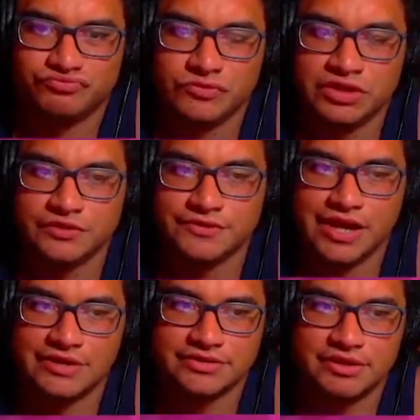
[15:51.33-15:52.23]
And those
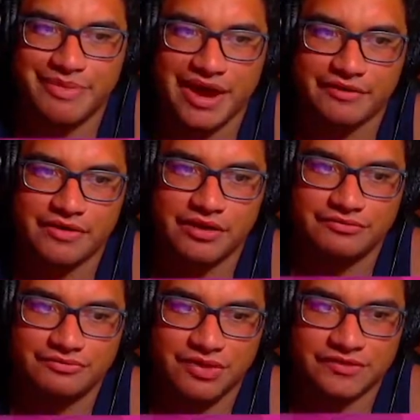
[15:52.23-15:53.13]
guys in the background
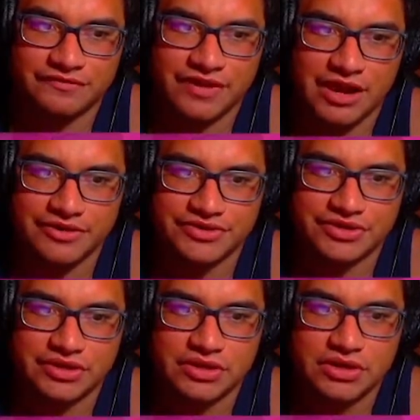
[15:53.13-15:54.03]
at the flowers.
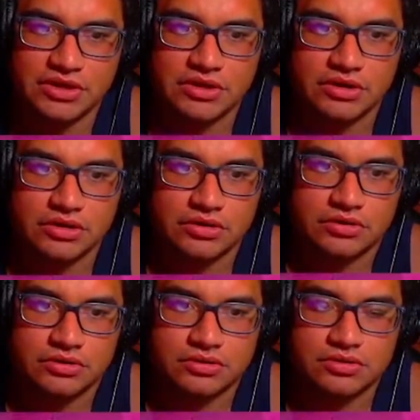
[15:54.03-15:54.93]

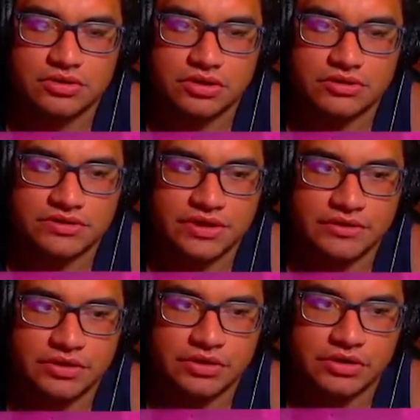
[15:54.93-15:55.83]
Get down
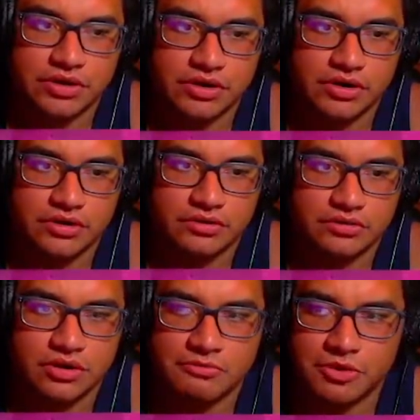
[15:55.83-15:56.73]
here.
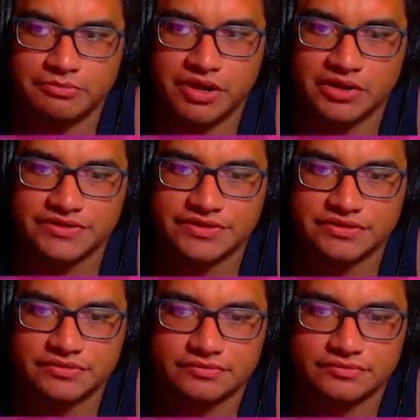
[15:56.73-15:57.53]
Oh, more bugs.